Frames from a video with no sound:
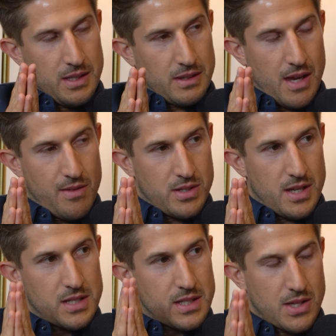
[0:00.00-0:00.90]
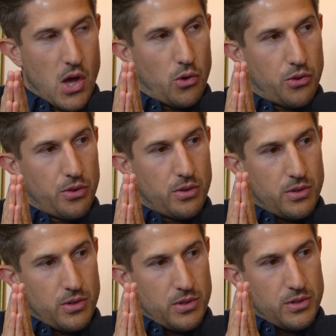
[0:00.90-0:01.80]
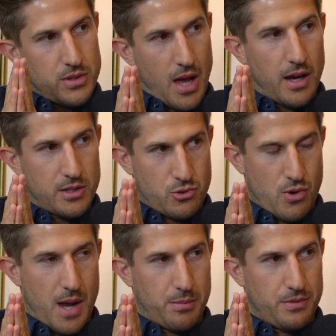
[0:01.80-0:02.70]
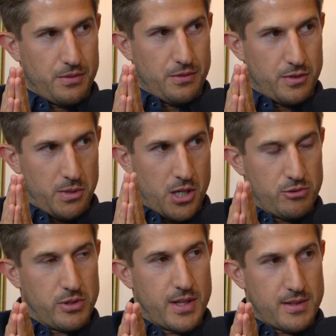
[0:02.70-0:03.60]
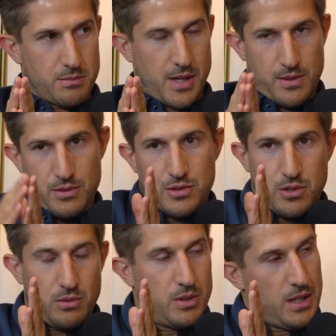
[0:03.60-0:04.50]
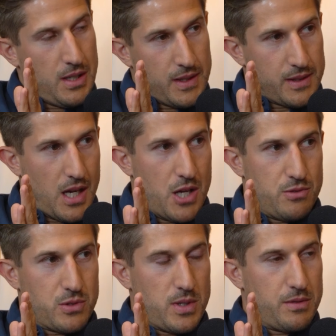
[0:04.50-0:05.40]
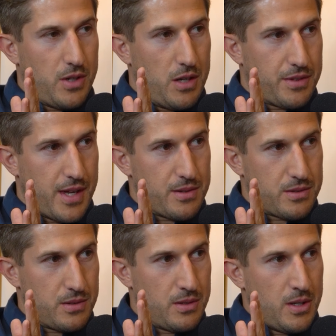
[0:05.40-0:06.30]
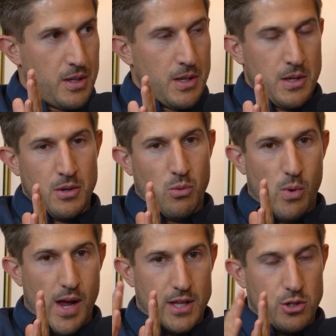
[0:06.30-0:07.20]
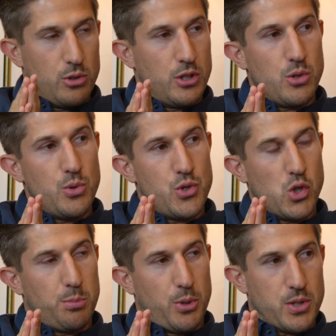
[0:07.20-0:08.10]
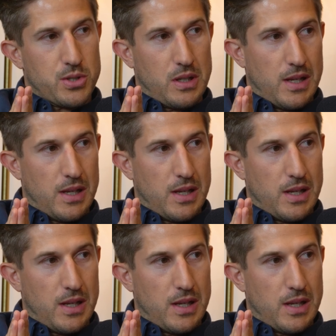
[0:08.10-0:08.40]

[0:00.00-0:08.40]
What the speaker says: there is a stealth tax trap from £100,000 to that £125,000, where you lose your personal